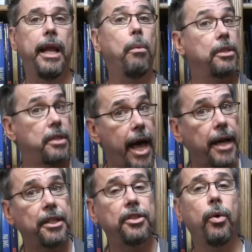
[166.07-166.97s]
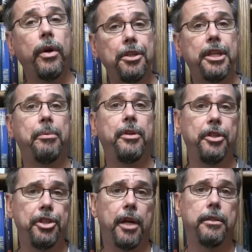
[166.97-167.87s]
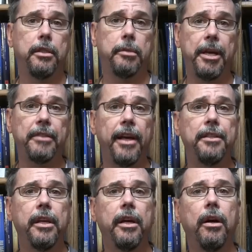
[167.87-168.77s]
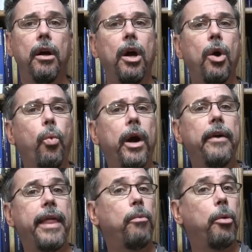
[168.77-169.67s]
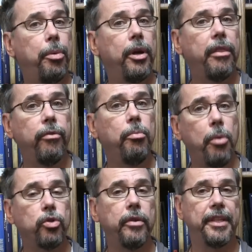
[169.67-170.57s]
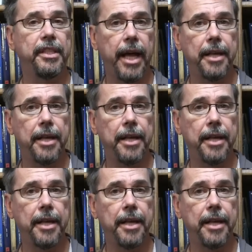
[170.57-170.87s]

Now what's next is they're going to ship it to the Johnson Space Flight Center where they will put it through most of its